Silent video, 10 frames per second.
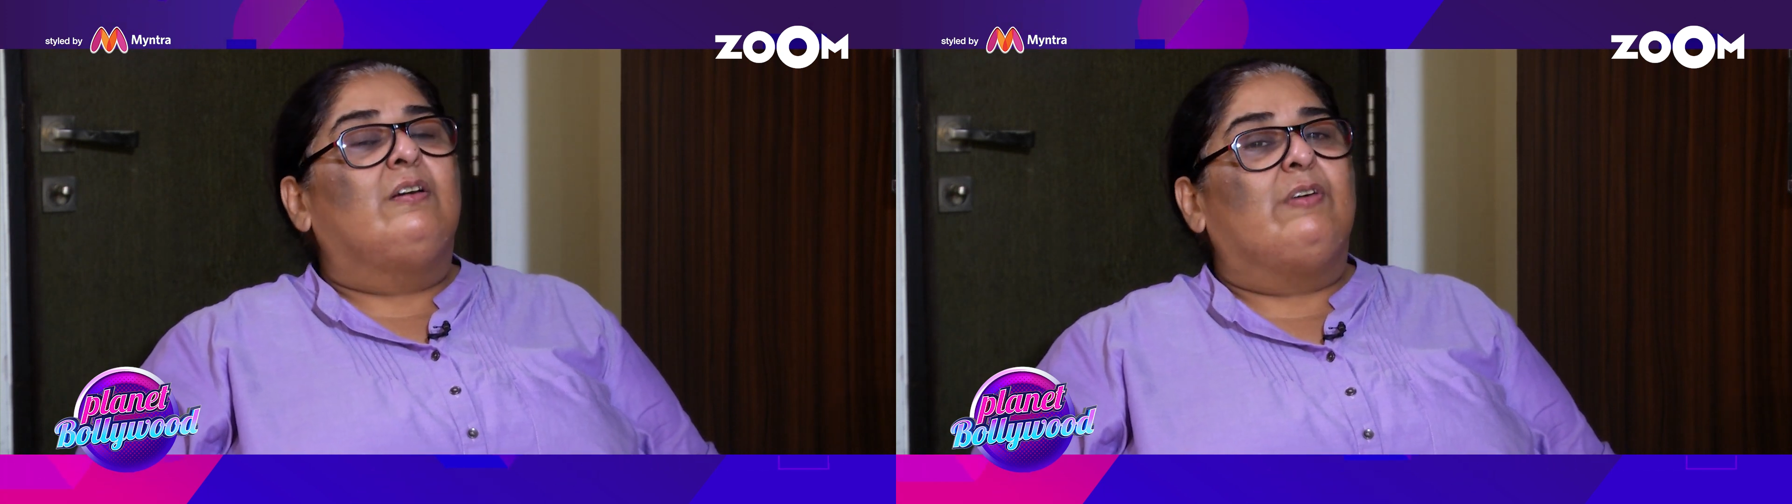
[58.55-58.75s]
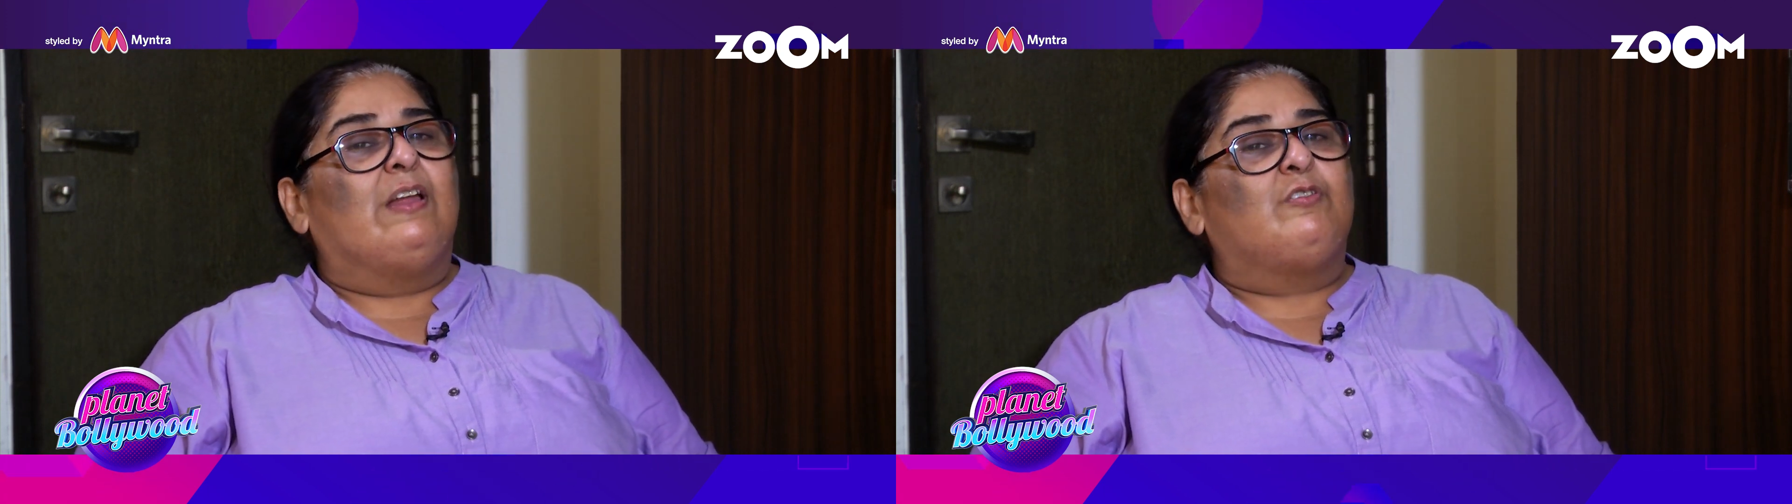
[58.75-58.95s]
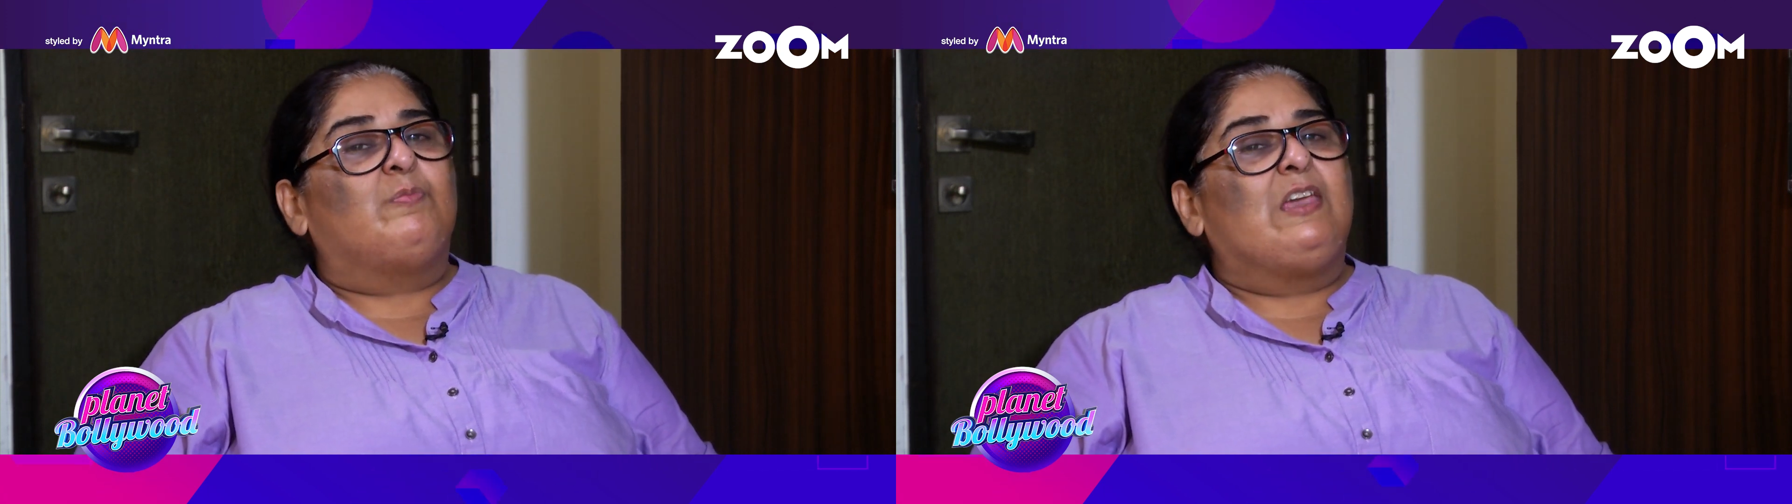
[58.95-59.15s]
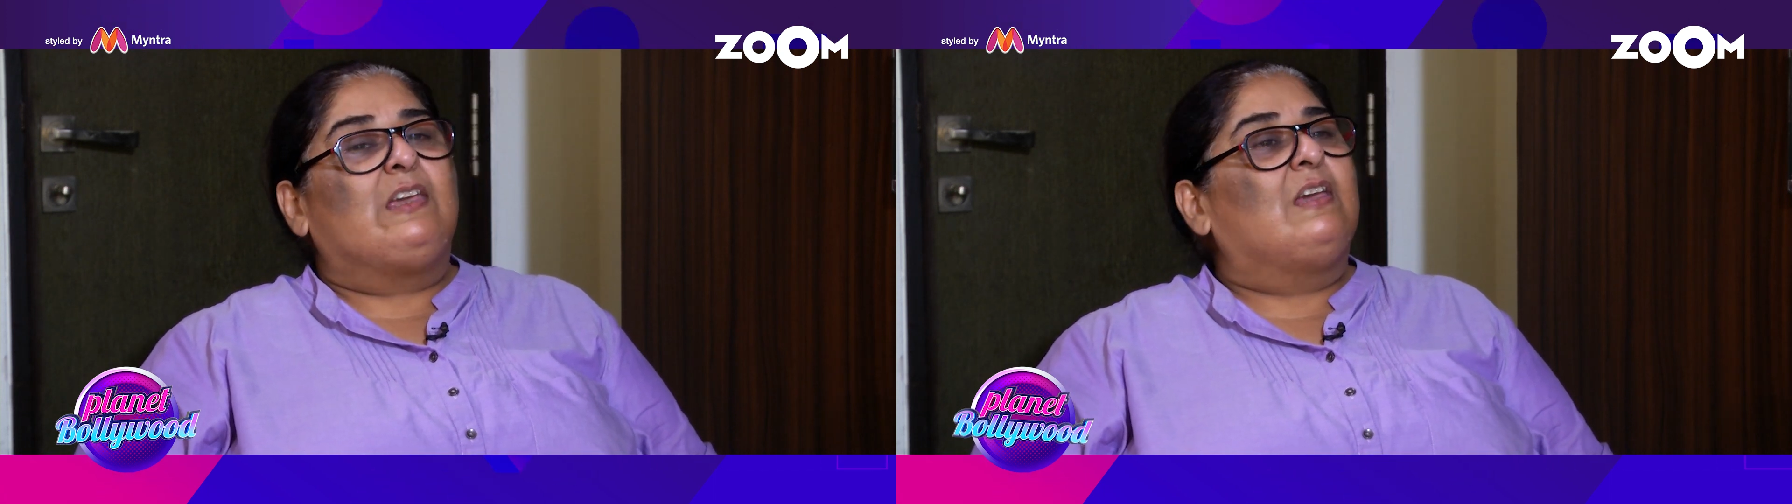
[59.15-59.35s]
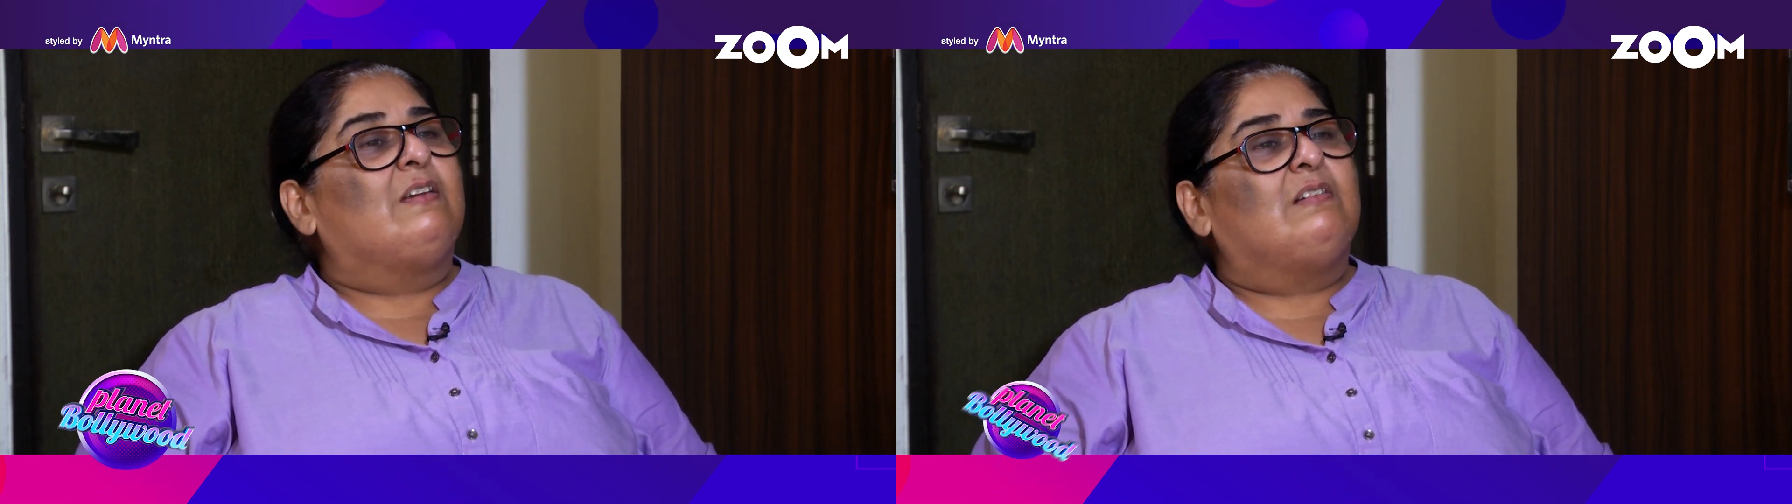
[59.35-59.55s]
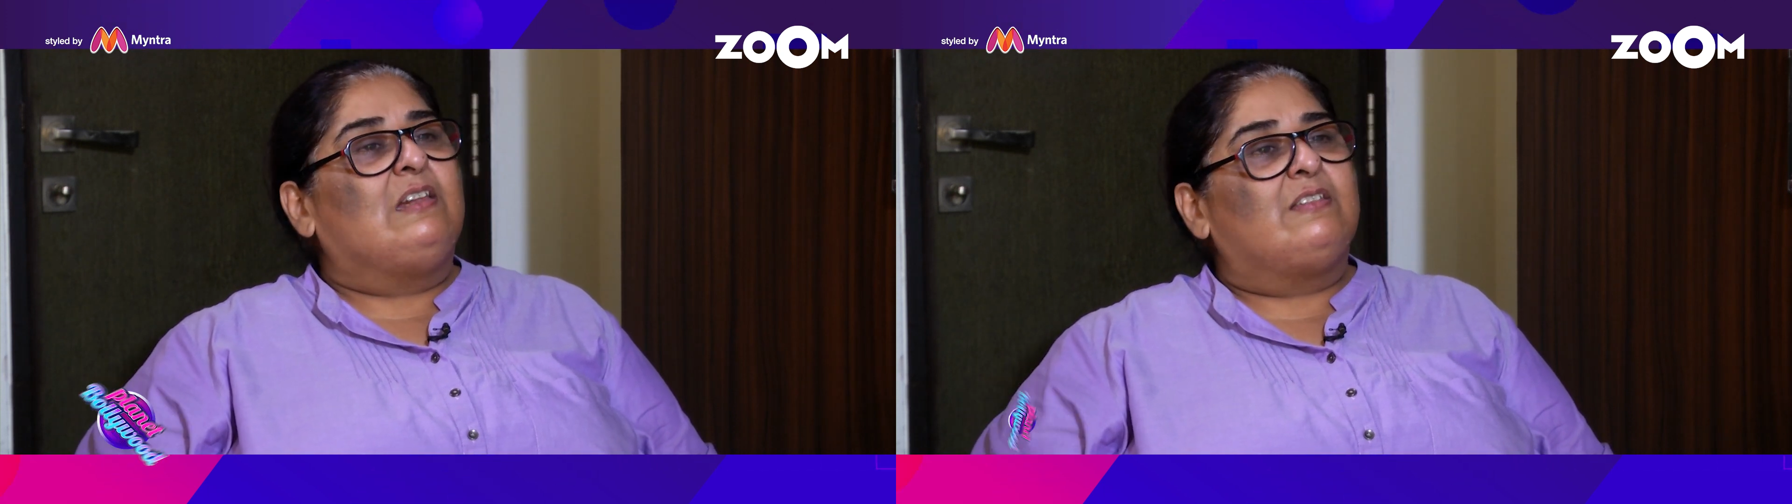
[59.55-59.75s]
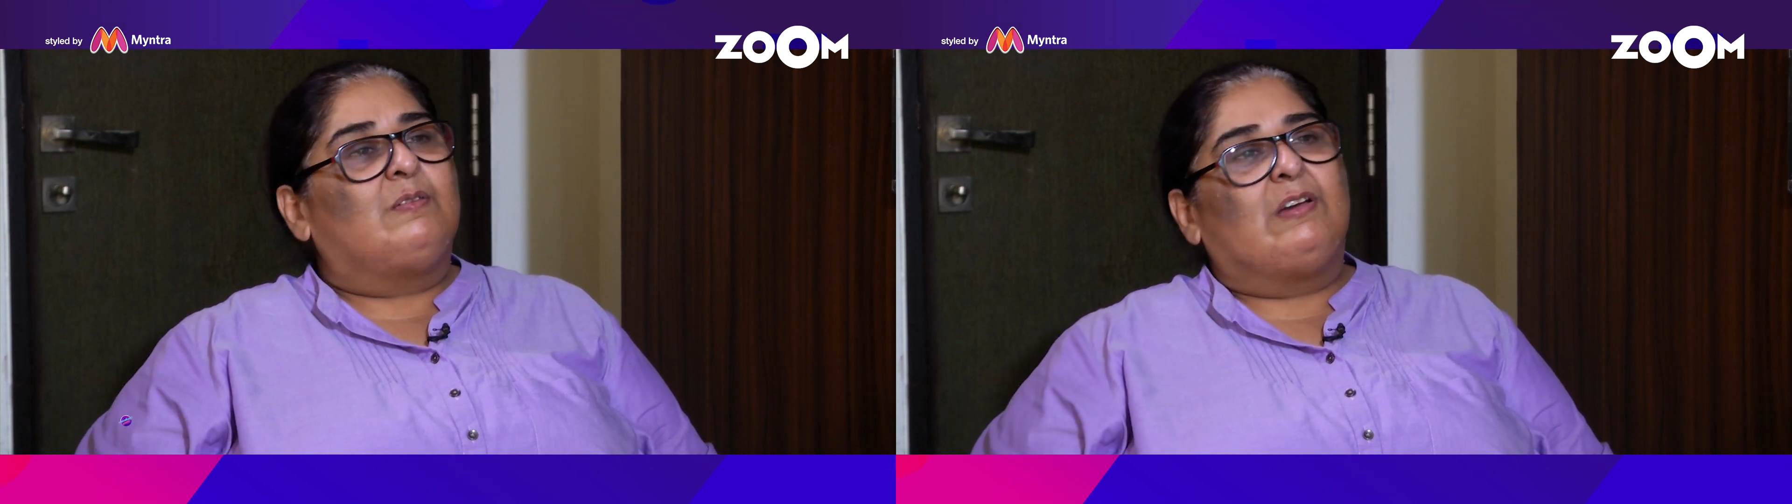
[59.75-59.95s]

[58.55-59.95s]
when I was making and releasing